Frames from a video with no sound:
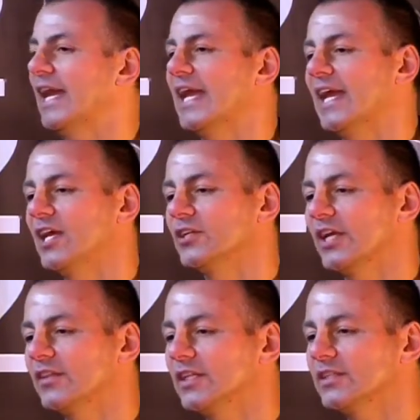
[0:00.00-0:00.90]
And
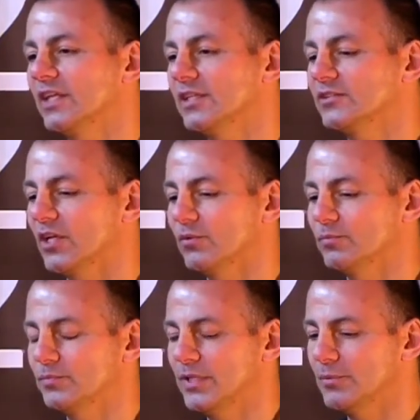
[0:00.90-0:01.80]
I think that uh,
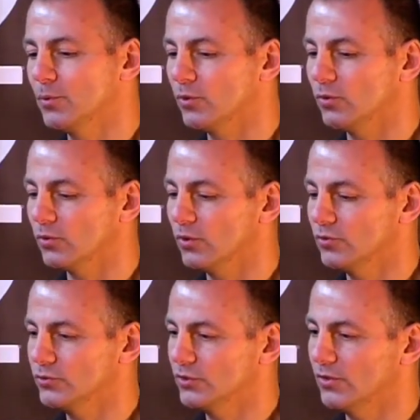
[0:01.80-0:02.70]
people
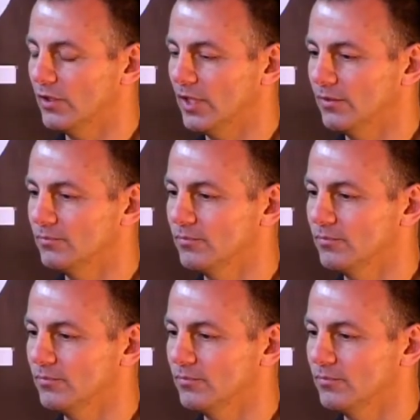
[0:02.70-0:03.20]
uh,